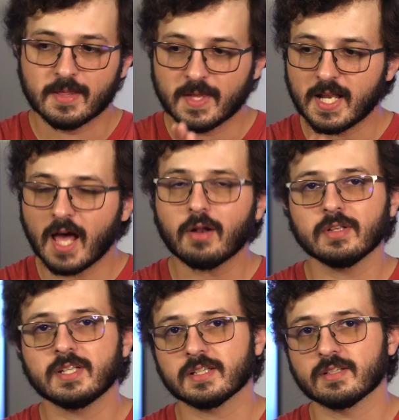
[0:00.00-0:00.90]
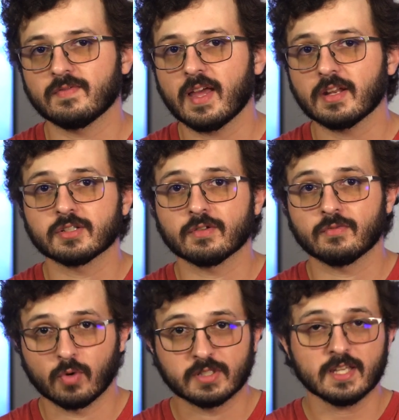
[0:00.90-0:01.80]
that not only takes advantage
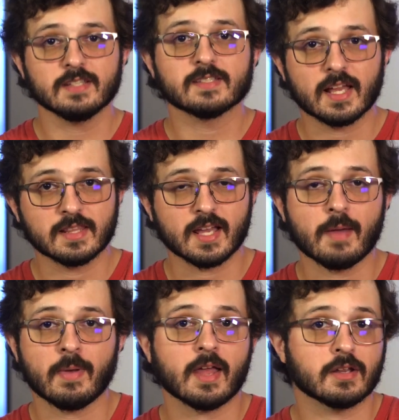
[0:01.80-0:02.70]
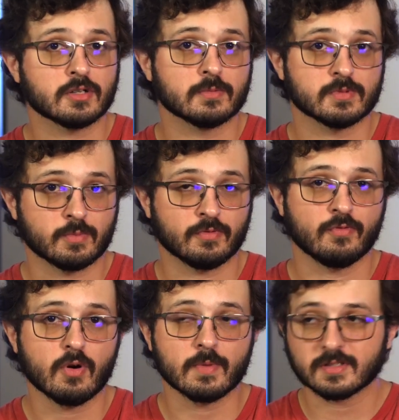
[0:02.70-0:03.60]
of what's inside the iPad in terms of
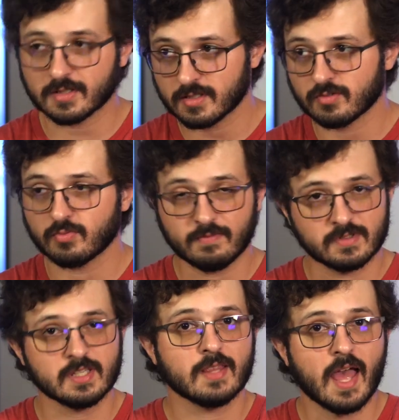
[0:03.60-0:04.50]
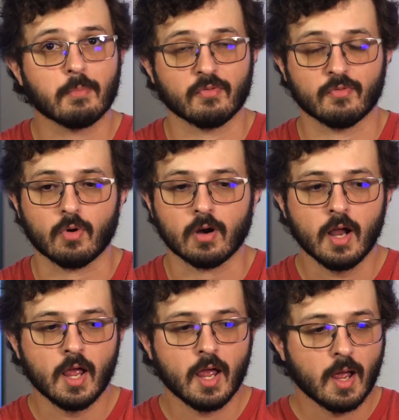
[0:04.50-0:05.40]
performance, because we've seen that before,
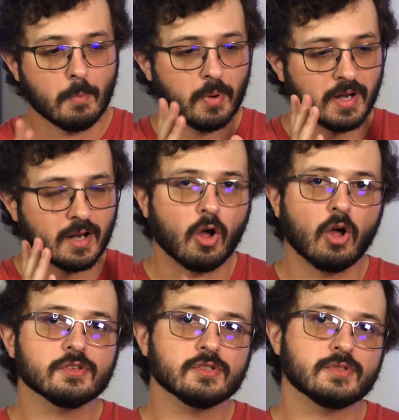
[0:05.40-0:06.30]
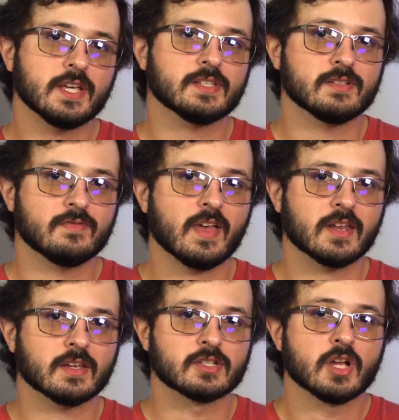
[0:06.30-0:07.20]
but it also takes
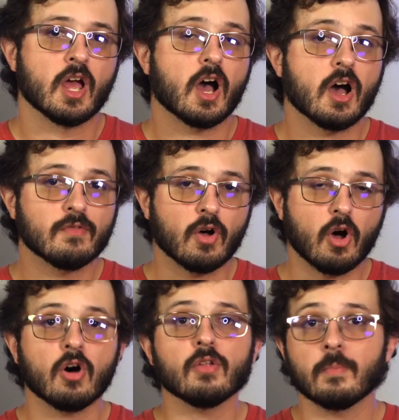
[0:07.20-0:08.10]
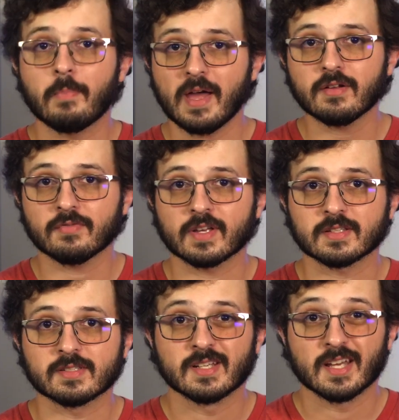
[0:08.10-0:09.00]
advantage of all the
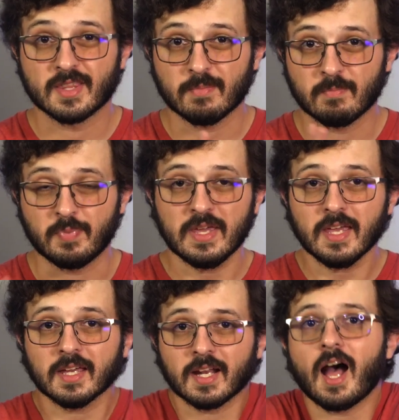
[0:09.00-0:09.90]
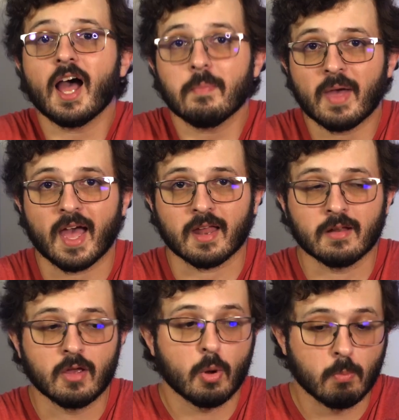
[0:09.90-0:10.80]
benefits that being an
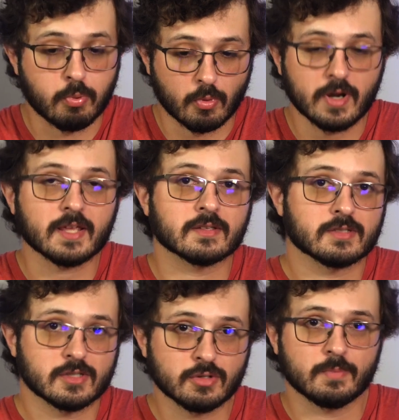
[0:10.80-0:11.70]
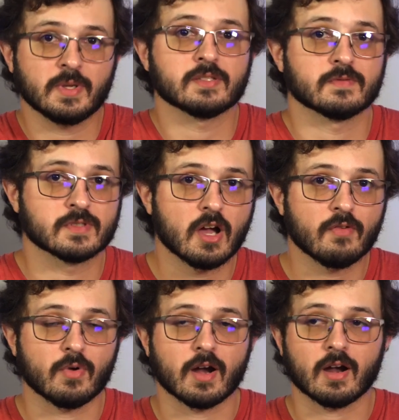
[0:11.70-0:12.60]
iPad brings to a piece of
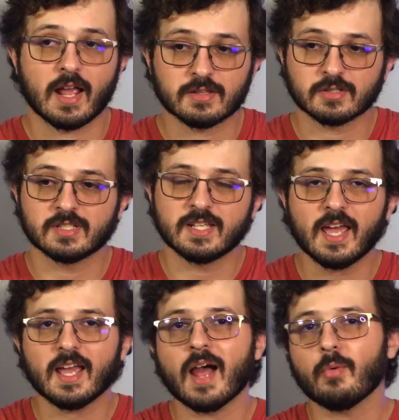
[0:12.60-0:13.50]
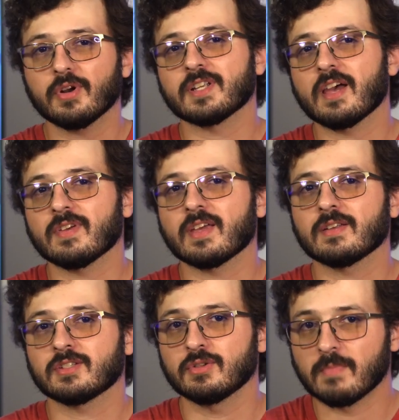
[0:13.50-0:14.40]
software. And so today I want to dive
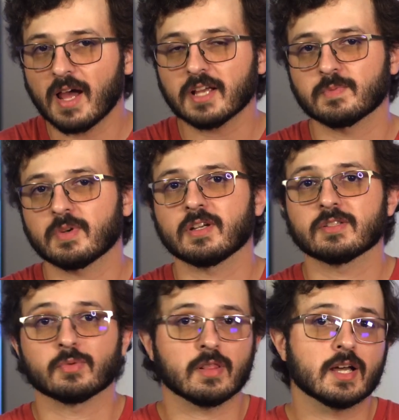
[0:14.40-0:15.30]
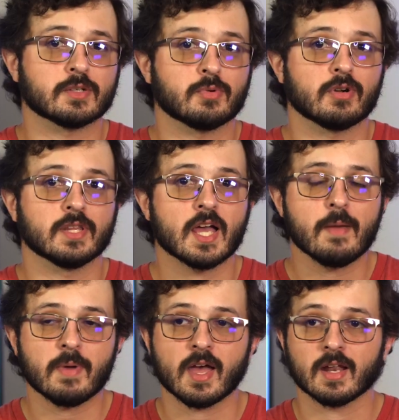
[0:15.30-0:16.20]
into my experience with Logic Pro on the
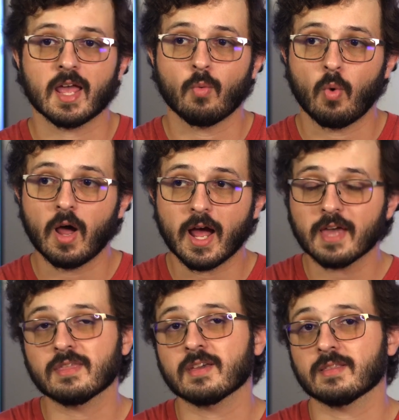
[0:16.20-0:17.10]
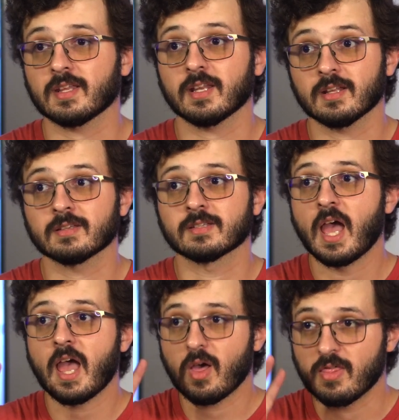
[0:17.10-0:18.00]
iPad and why I think that it is
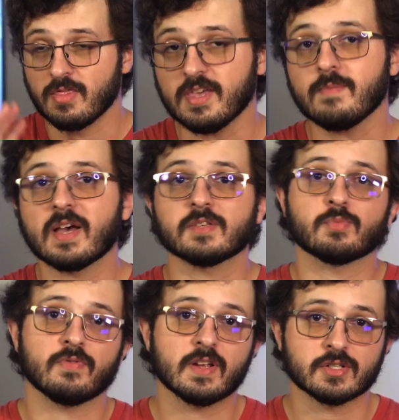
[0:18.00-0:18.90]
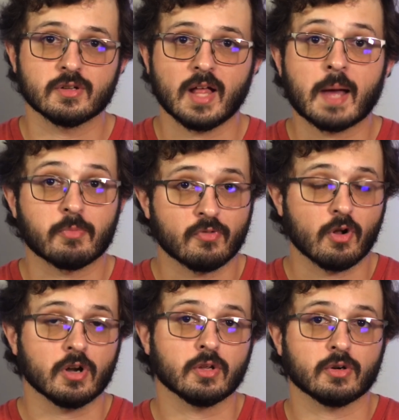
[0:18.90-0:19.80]
the best professional app for
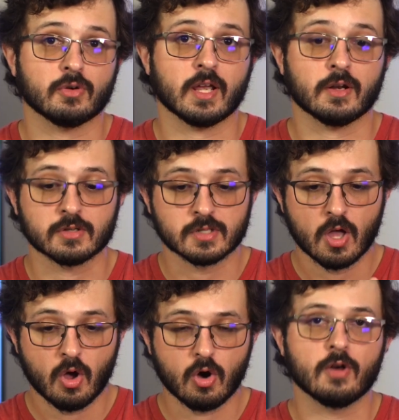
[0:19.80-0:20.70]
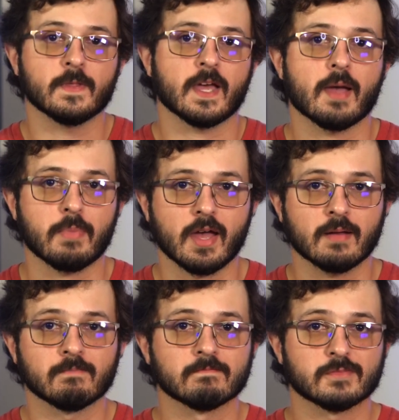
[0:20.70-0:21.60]
audio creators on the
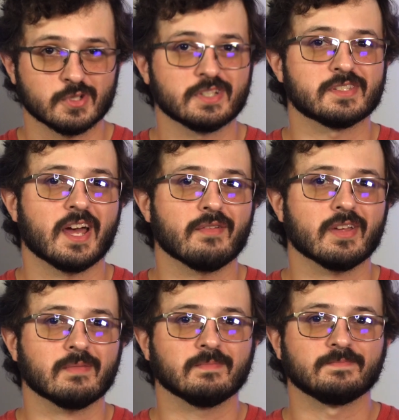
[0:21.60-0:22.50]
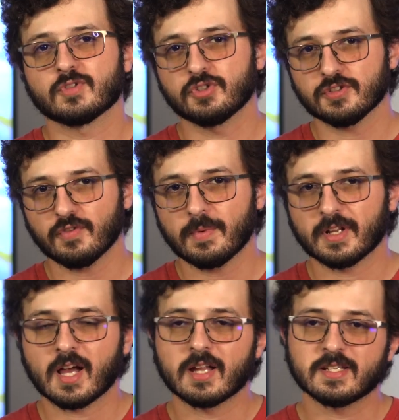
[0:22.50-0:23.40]
iPad. So let's dive in. So just for a bit
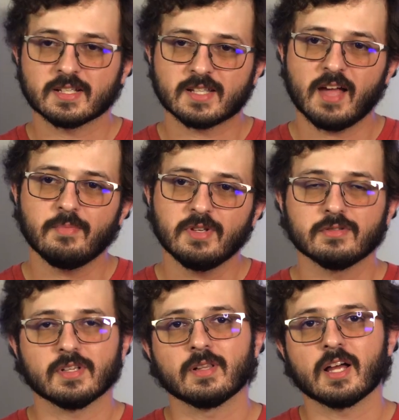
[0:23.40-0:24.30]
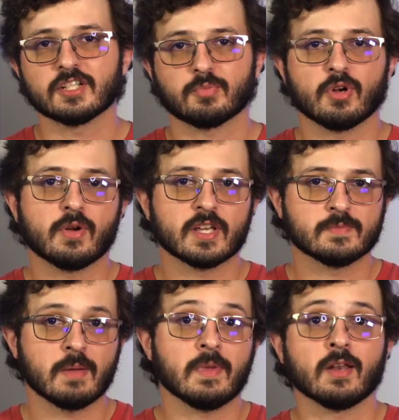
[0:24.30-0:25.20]
of context, I've been using Logic Pro as
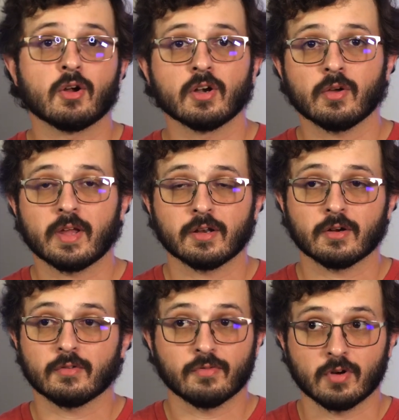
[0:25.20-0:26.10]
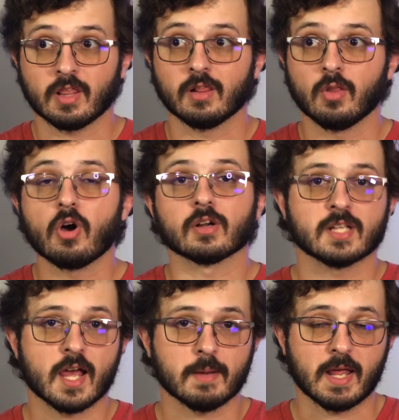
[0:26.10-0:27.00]
my main audio editor for a long
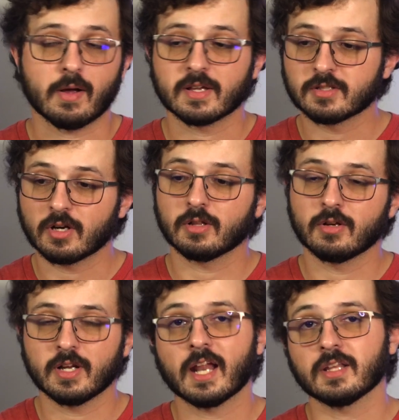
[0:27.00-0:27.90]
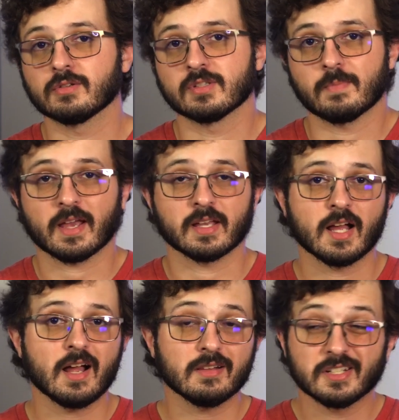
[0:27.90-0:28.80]
time now. I started learning how to use it back in
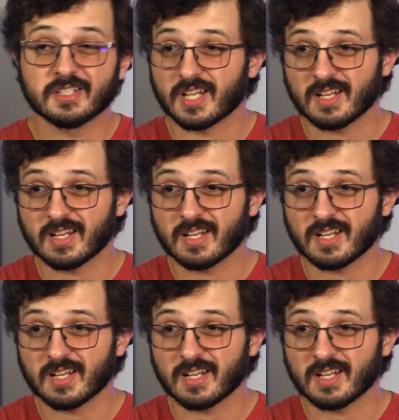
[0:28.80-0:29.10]
college,